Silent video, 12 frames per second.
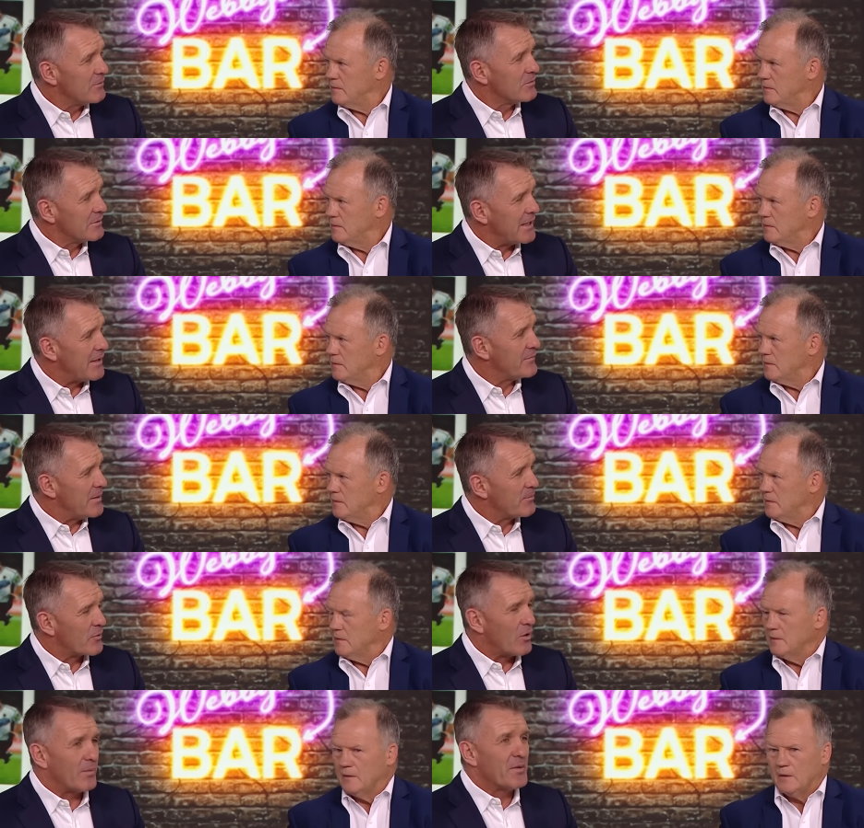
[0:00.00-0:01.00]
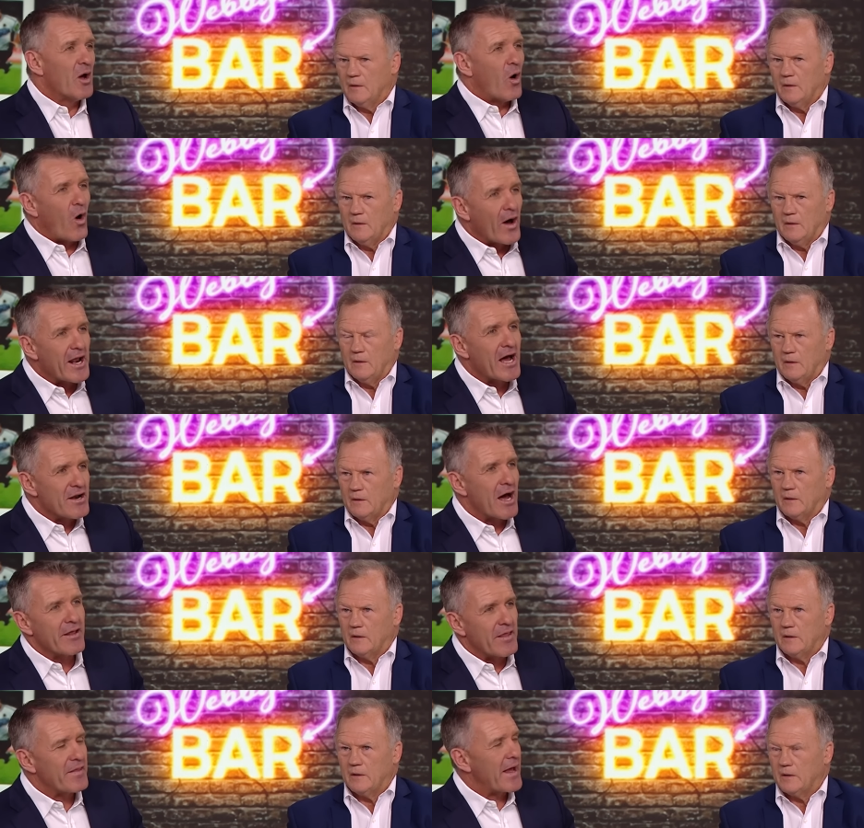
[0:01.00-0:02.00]
Speaker 1: will have them primed. I don't
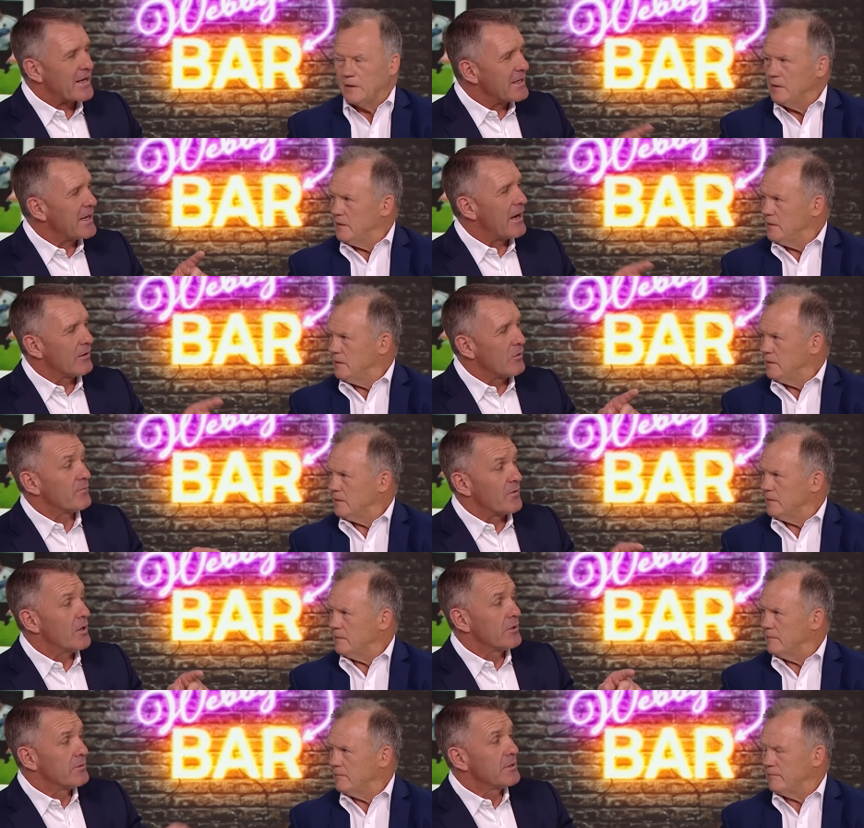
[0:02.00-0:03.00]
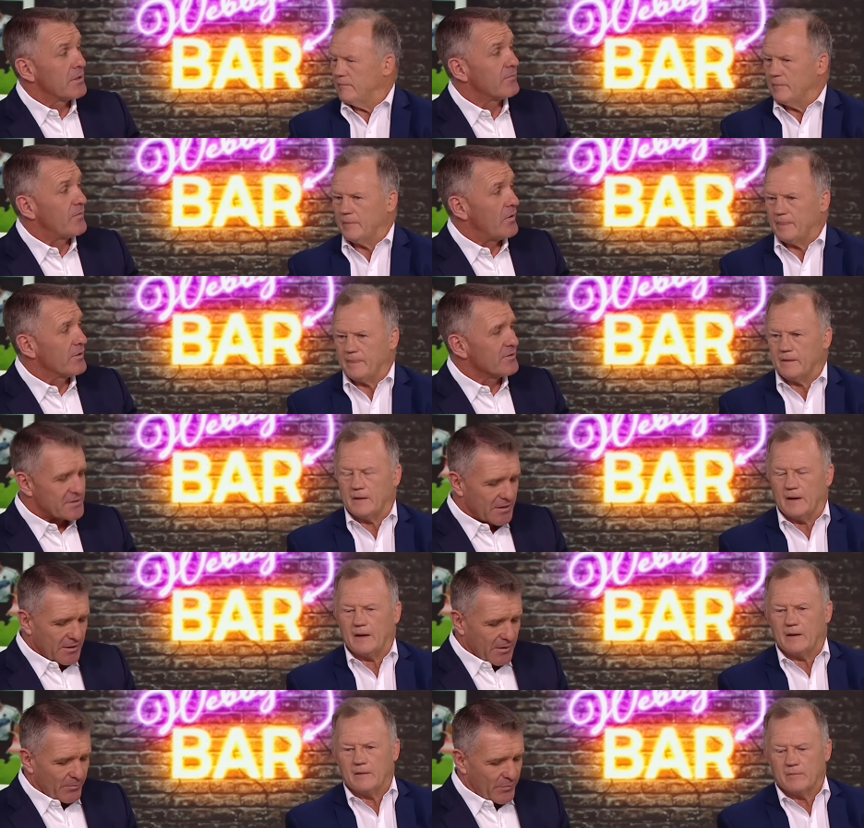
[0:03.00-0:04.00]
know that they can go a lot further into the finals.
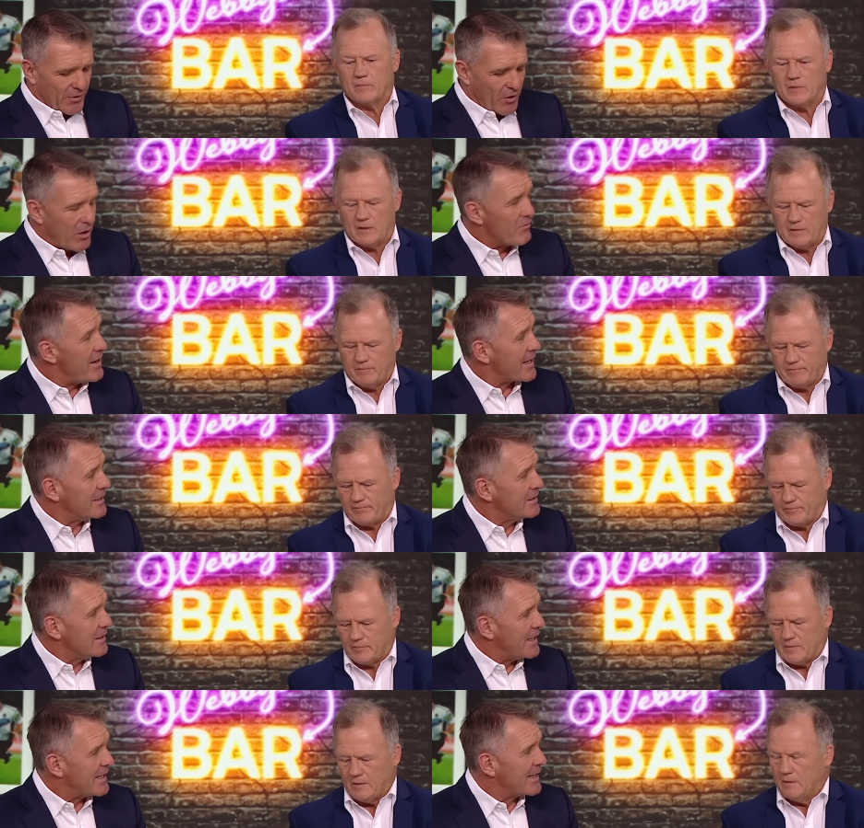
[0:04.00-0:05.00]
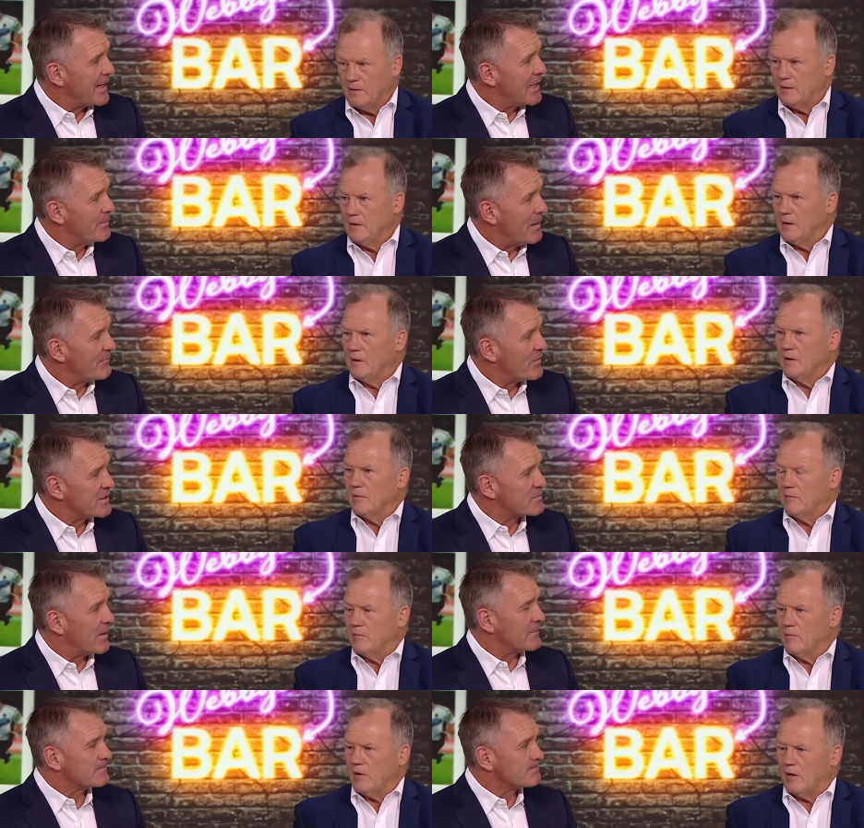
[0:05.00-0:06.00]
Yeah. But I reckon he can get them up for
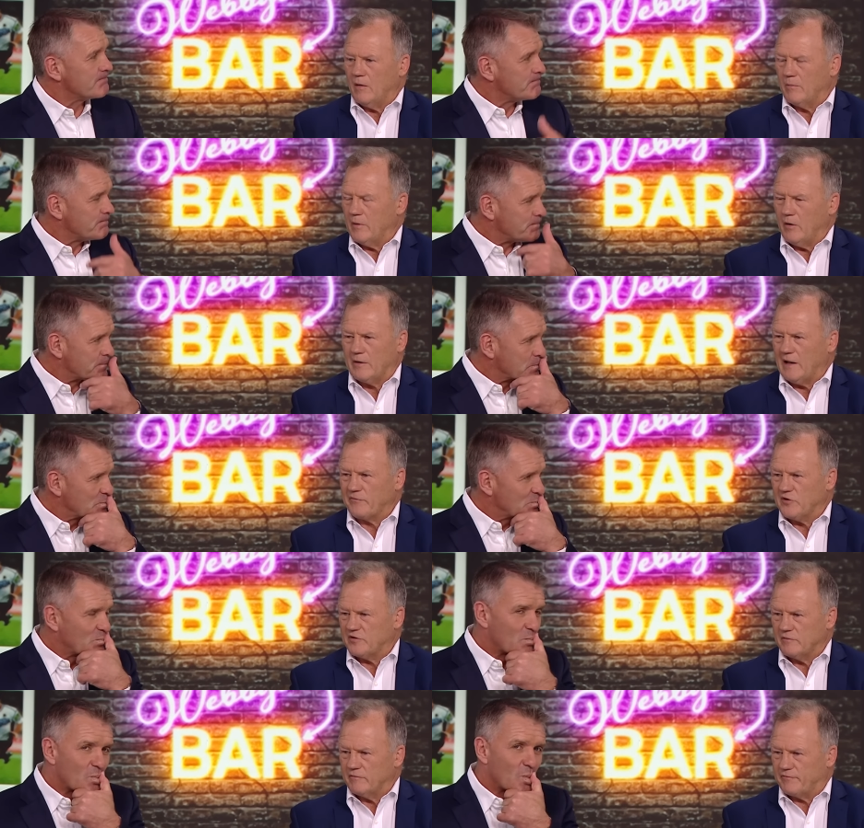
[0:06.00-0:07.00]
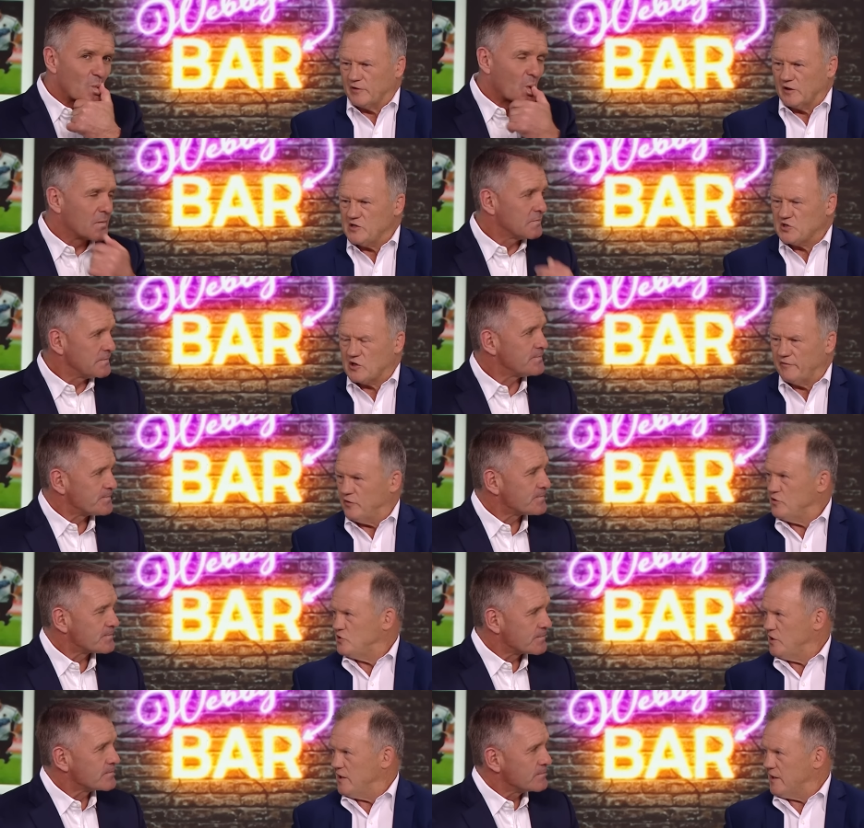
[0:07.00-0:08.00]
this one.
Speaker 2: I, would love to, Felise
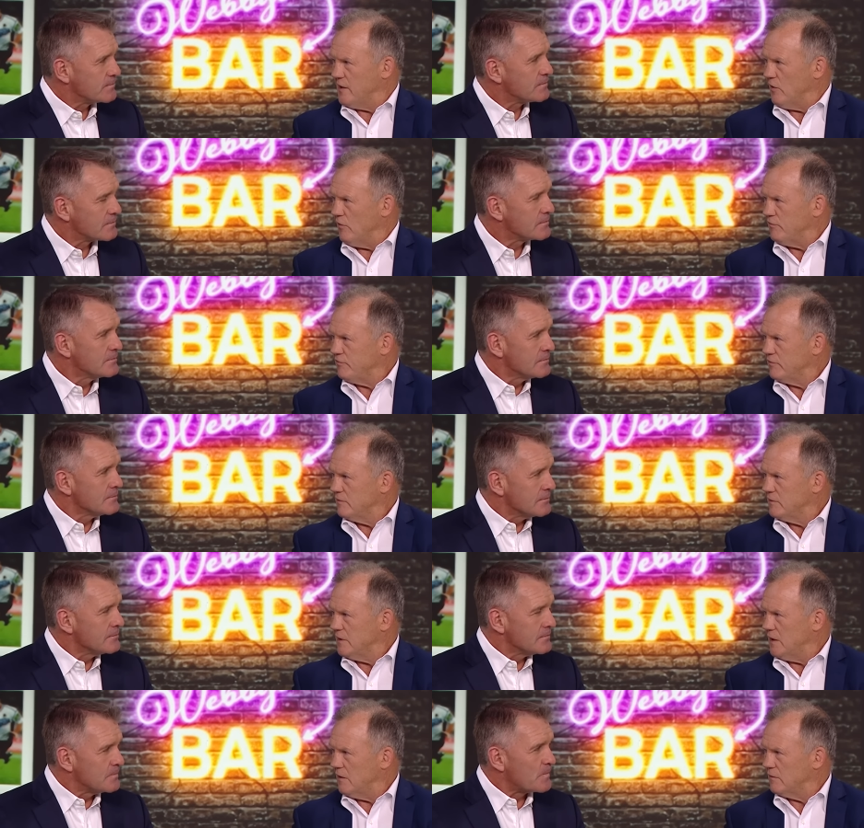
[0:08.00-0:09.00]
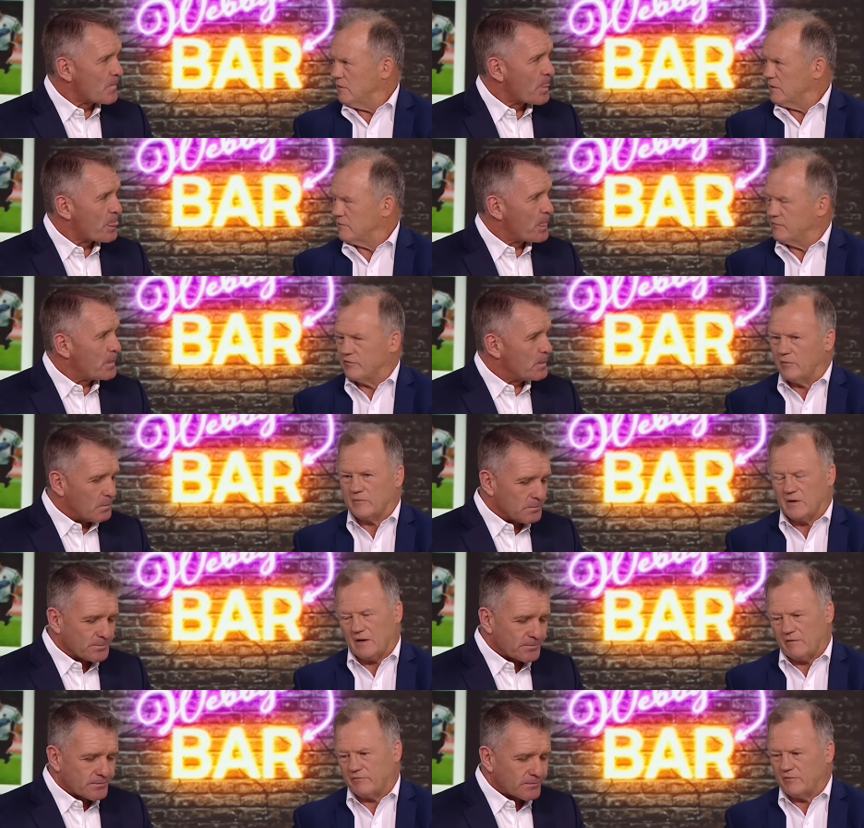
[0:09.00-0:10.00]
Kaufusi to get off you know, like from,
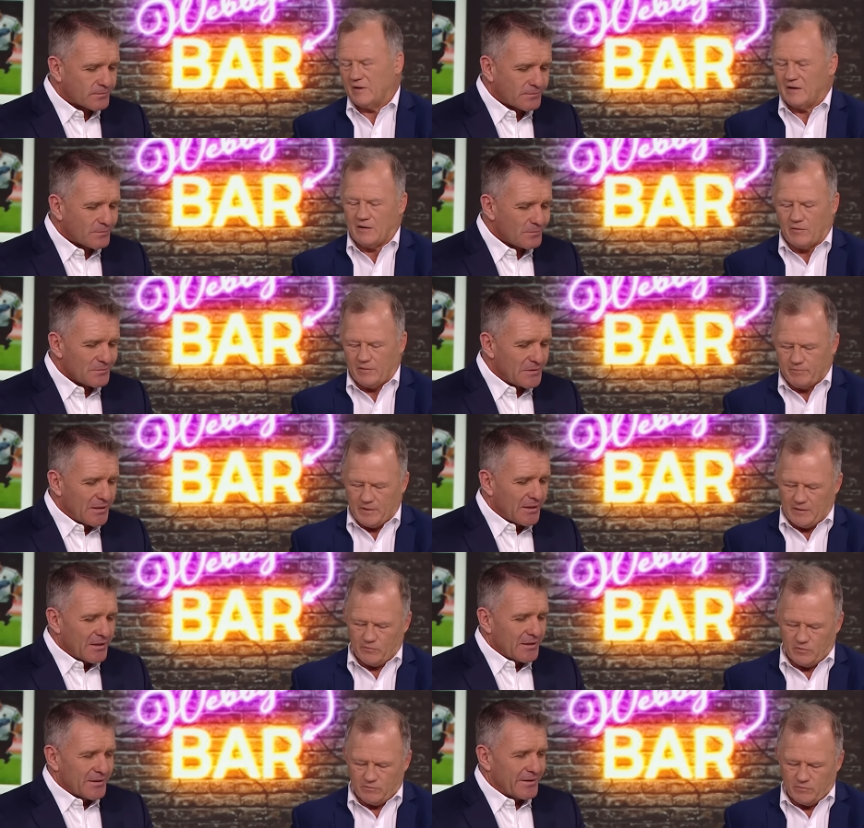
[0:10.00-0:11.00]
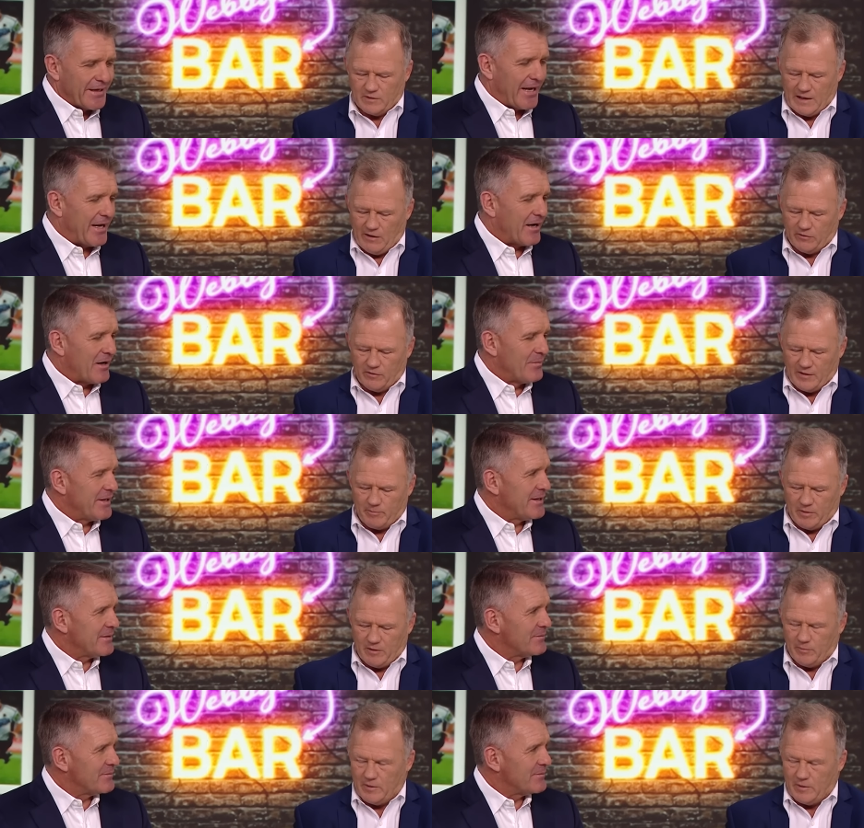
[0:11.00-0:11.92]
you know, anyway. But we're, we're yeah, going to I that. Mean, but I